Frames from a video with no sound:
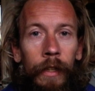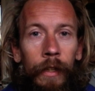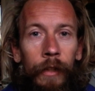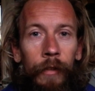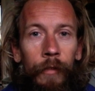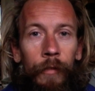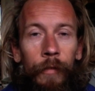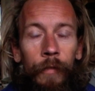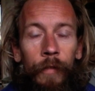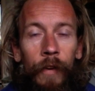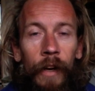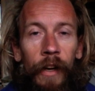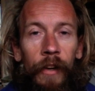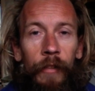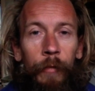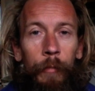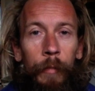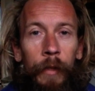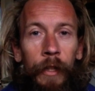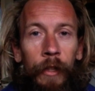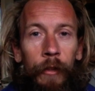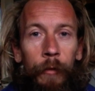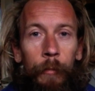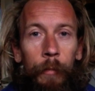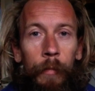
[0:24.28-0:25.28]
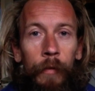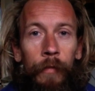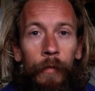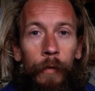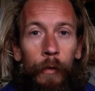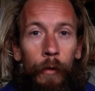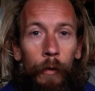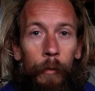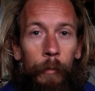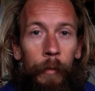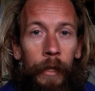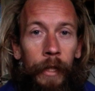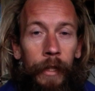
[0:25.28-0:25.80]
And five minutes
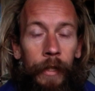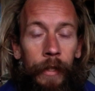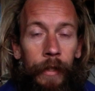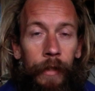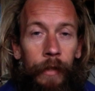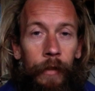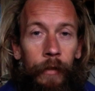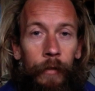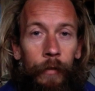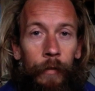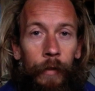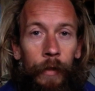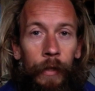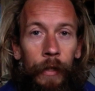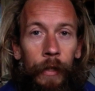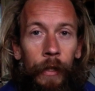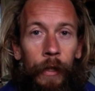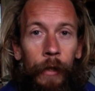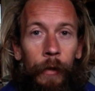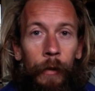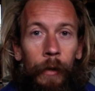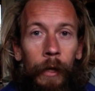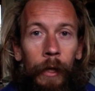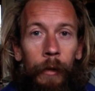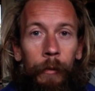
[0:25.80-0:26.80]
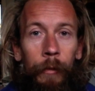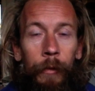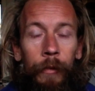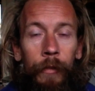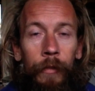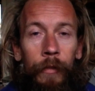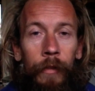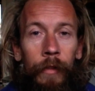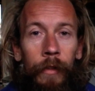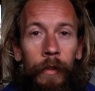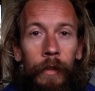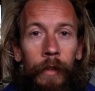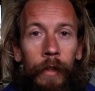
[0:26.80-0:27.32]
before making this video, I
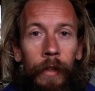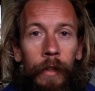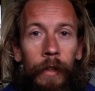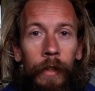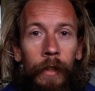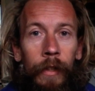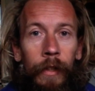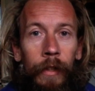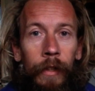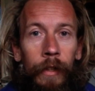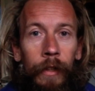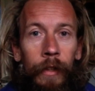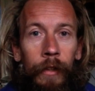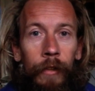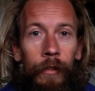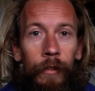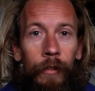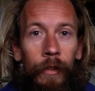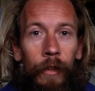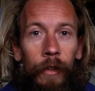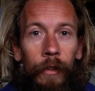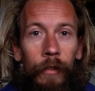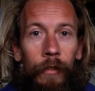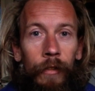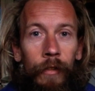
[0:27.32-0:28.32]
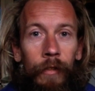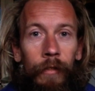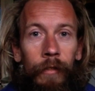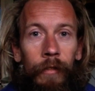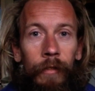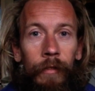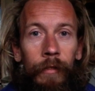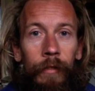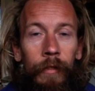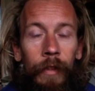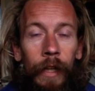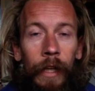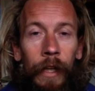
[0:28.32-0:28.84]
was just
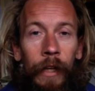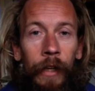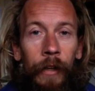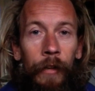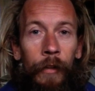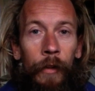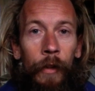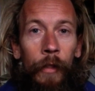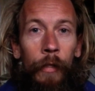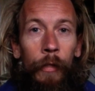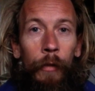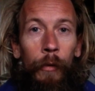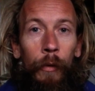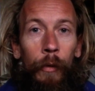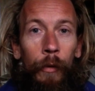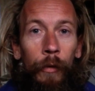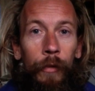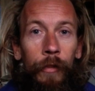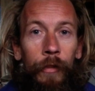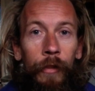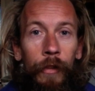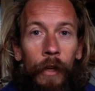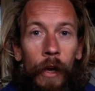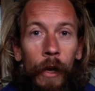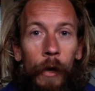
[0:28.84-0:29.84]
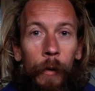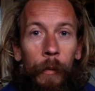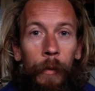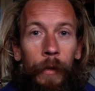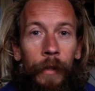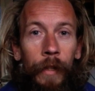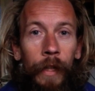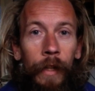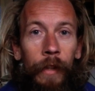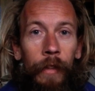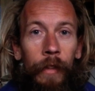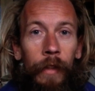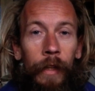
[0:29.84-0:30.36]
letting the thoughts go and
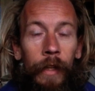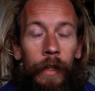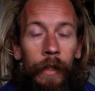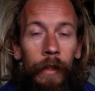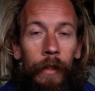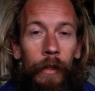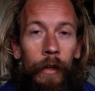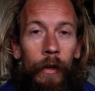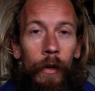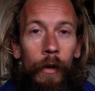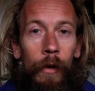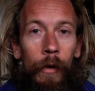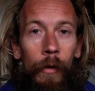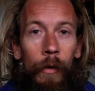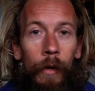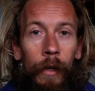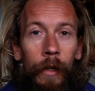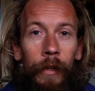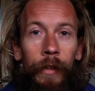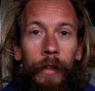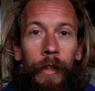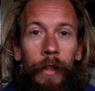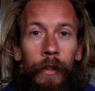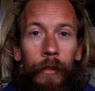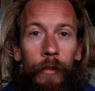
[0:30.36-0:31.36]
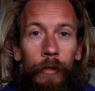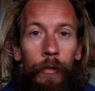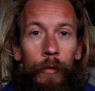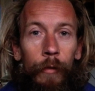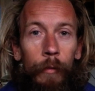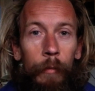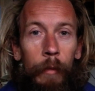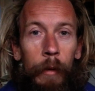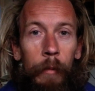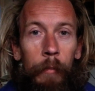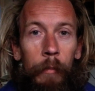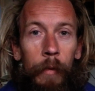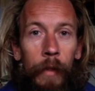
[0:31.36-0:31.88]
then thinking, oh, I need to
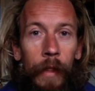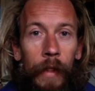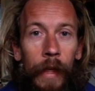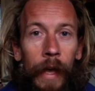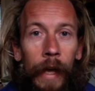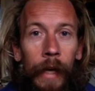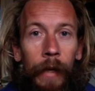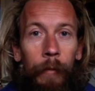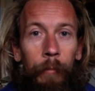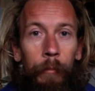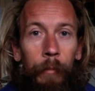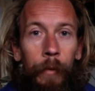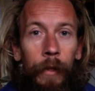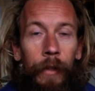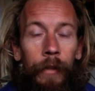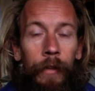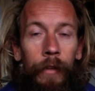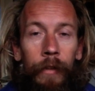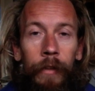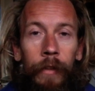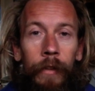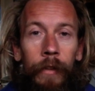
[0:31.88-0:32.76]
remember that, but